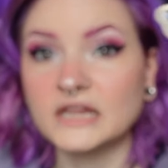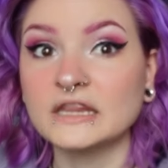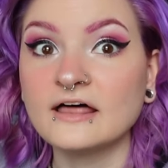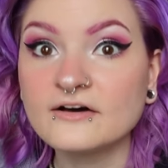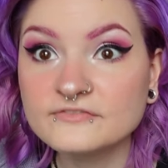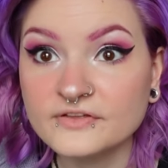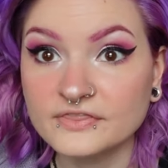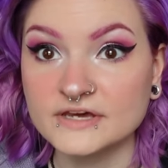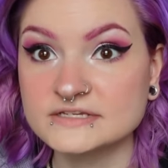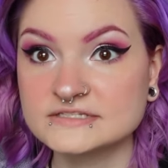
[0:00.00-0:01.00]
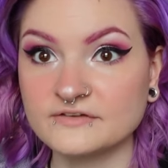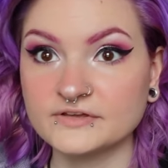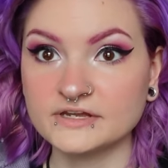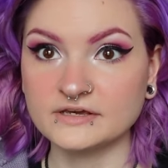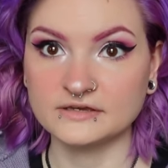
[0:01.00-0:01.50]
Love this.
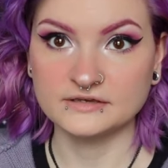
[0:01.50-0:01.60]
Definitely gonna